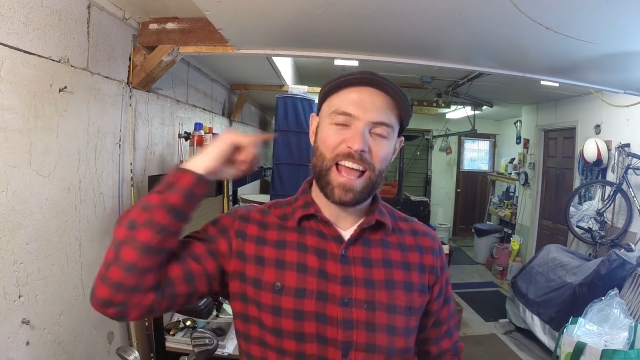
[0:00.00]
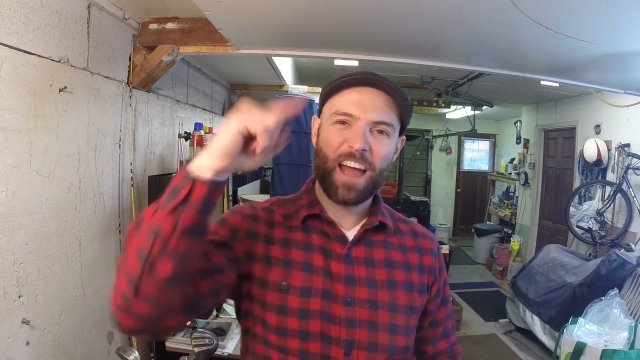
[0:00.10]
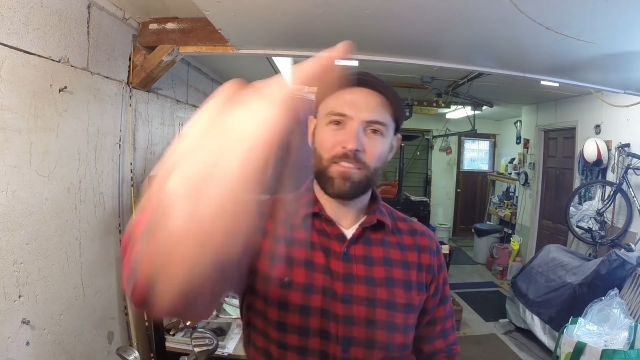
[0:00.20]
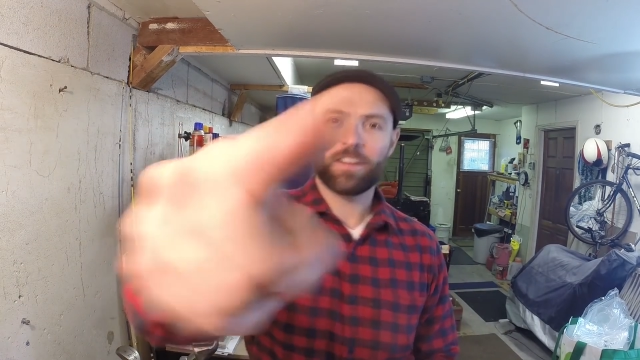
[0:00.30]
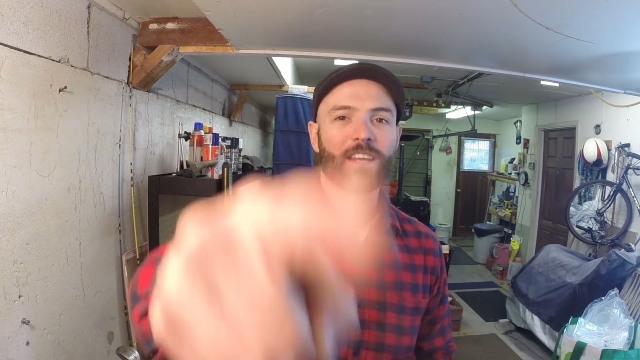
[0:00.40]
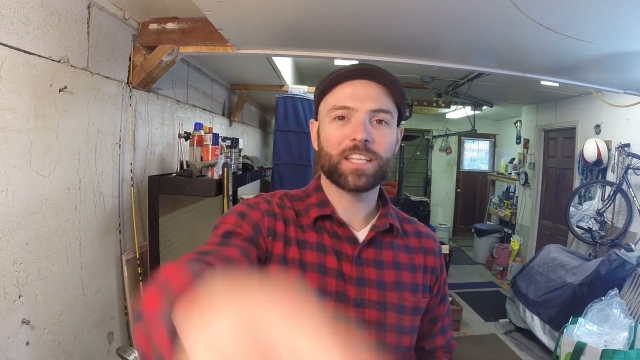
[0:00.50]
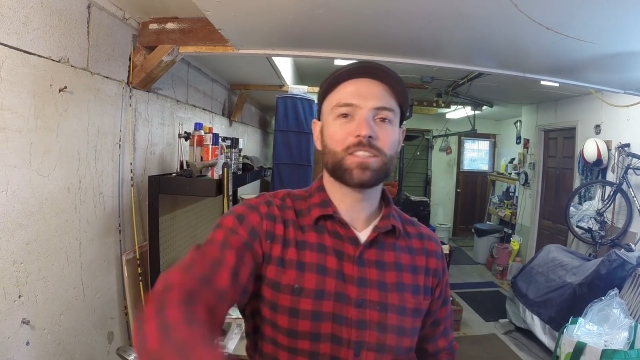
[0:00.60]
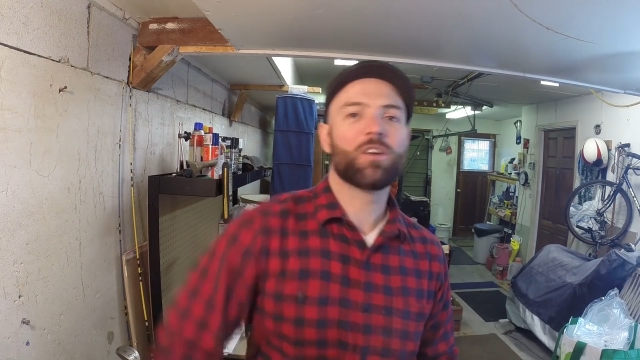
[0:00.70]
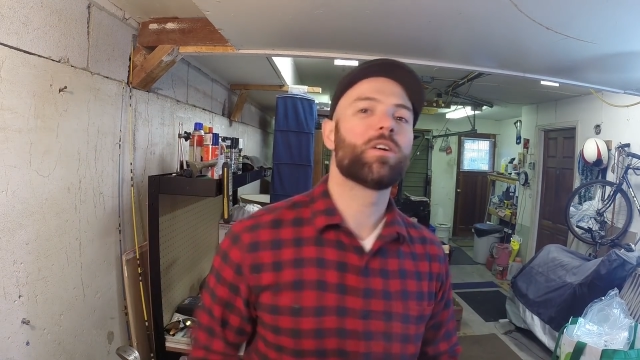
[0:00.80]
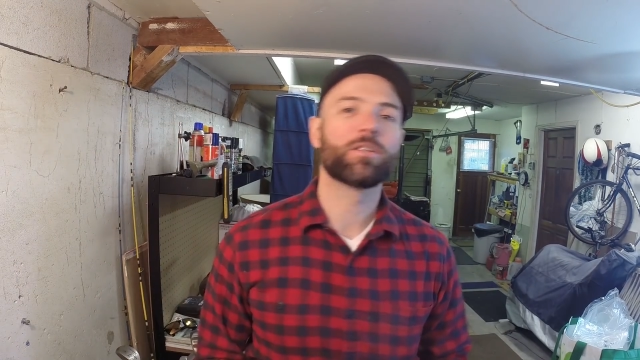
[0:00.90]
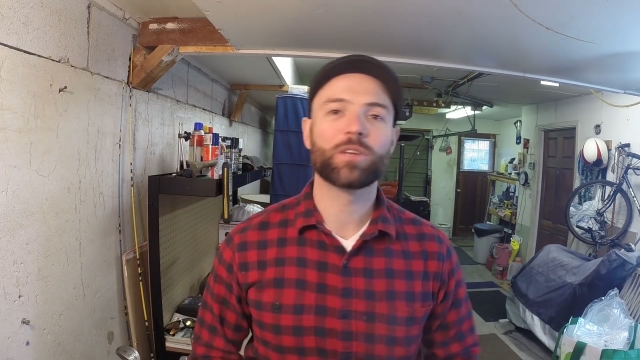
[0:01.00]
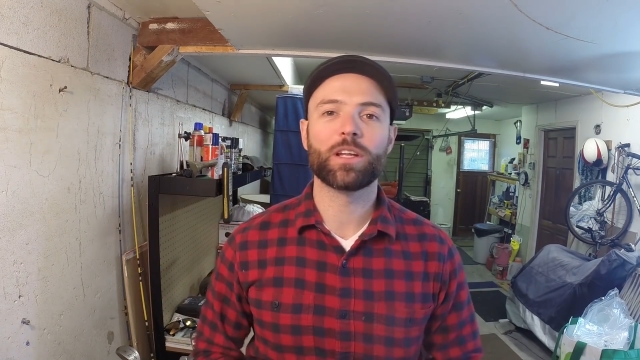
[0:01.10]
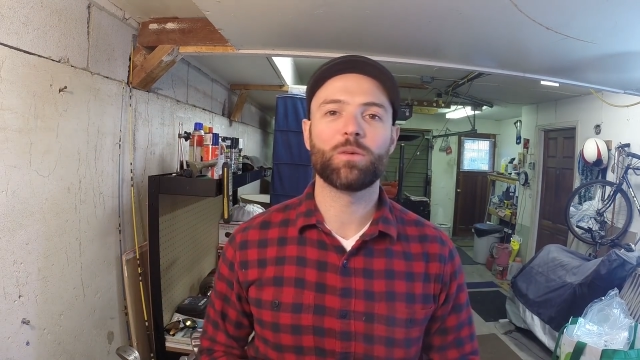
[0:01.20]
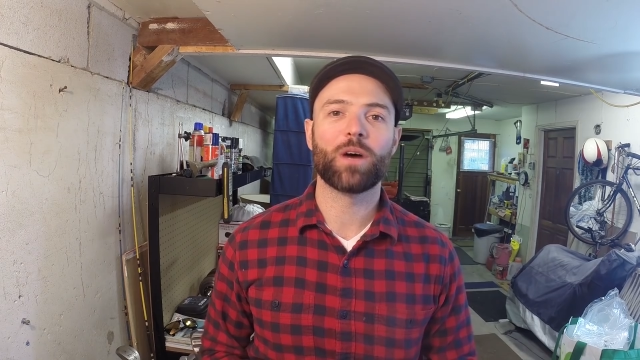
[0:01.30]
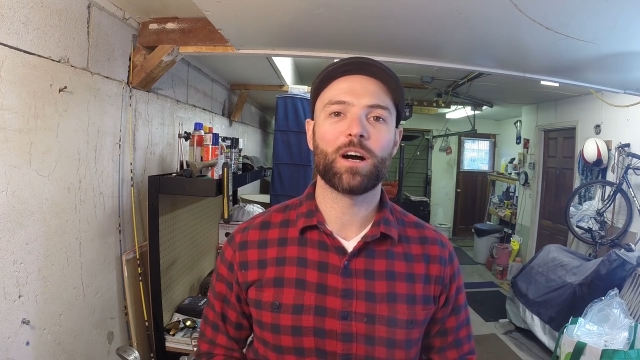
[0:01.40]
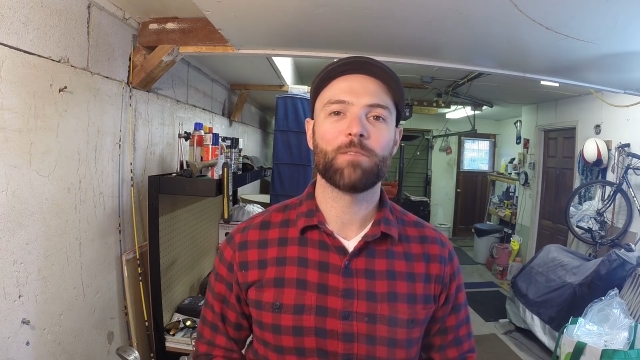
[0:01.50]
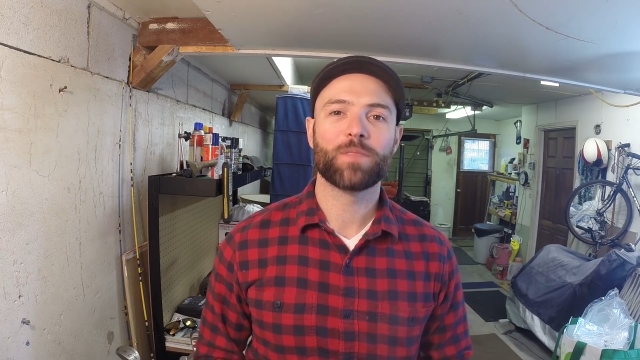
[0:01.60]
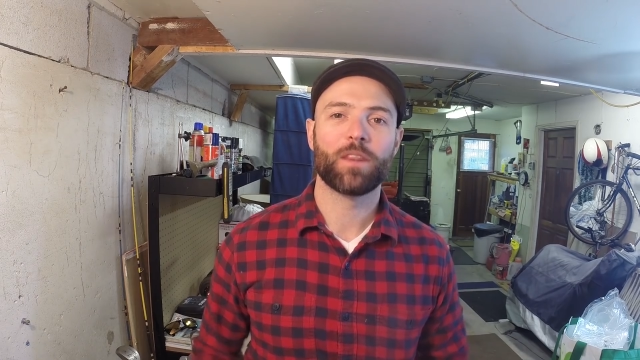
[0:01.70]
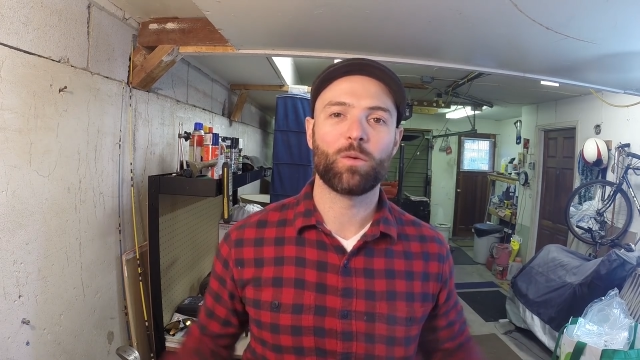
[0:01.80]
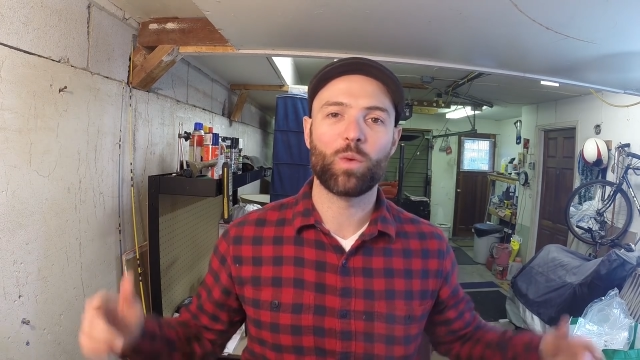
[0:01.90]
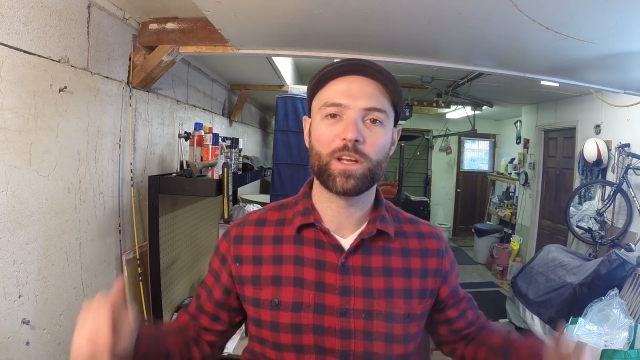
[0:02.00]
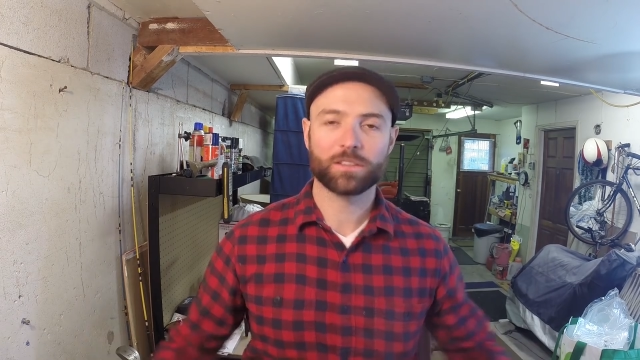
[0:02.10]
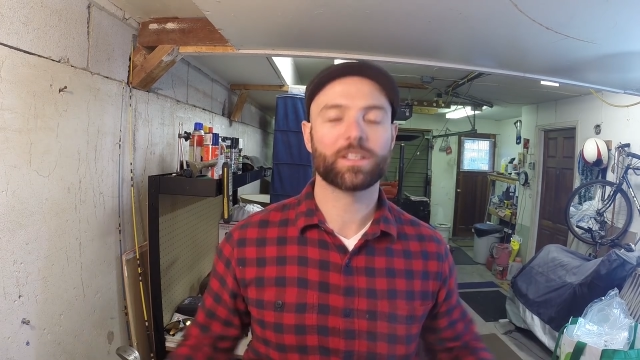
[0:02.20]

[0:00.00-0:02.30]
Everything's going really well. The wheels